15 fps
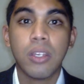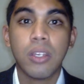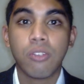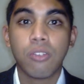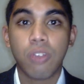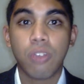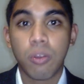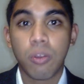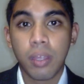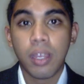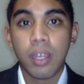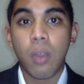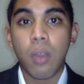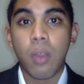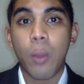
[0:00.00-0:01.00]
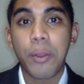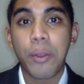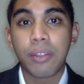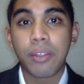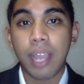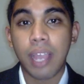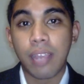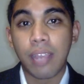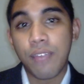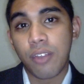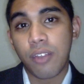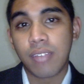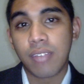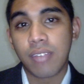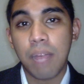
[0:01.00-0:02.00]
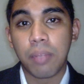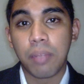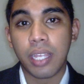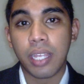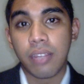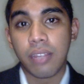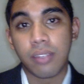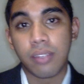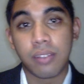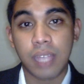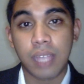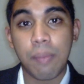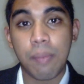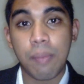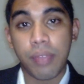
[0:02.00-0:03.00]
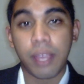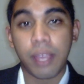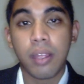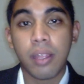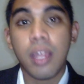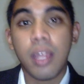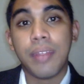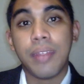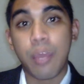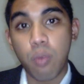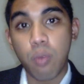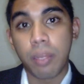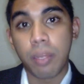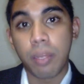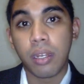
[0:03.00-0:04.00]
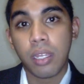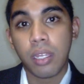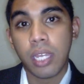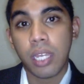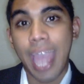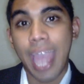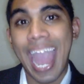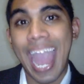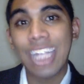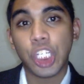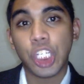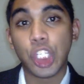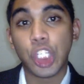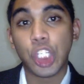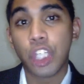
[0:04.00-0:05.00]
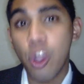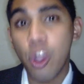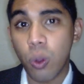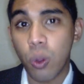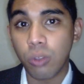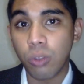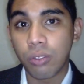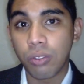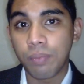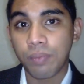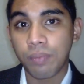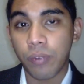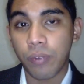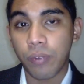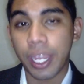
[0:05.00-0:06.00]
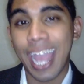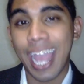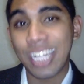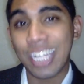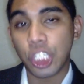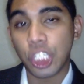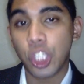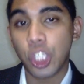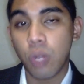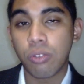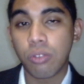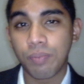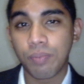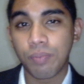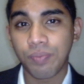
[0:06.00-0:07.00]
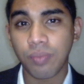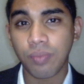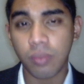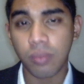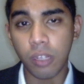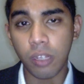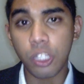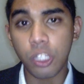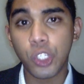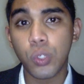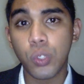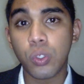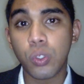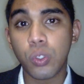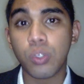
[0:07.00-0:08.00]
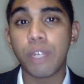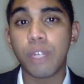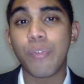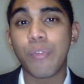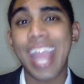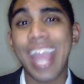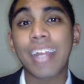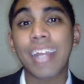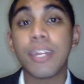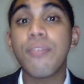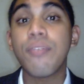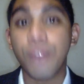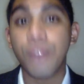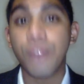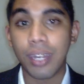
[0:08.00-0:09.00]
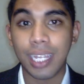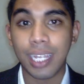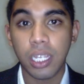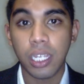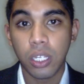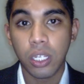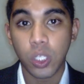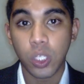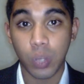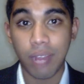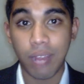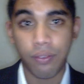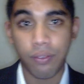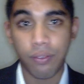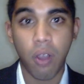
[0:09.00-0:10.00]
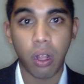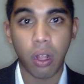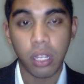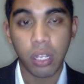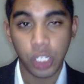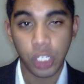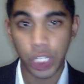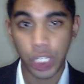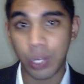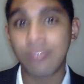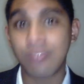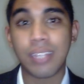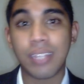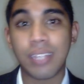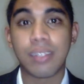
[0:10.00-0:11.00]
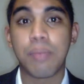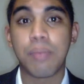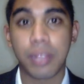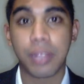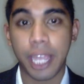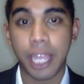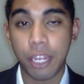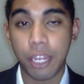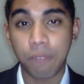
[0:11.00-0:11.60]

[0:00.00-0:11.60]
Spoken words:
So what I want to give you an example is the same thing. That woman, had she chose to react differently to that fall, she could have said something like,